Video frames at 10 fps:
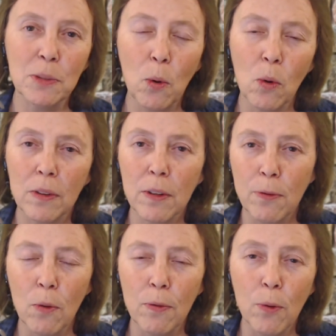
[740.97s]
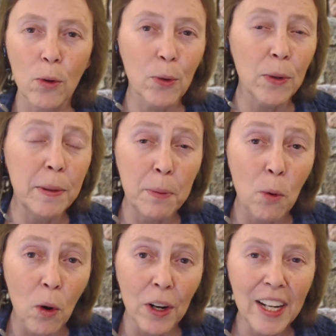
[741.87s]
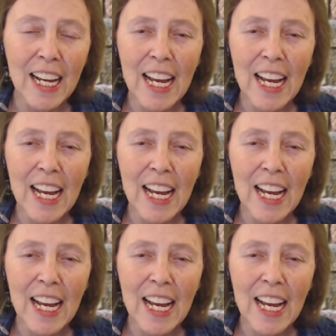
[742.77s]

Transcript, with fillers: port, the 443 port,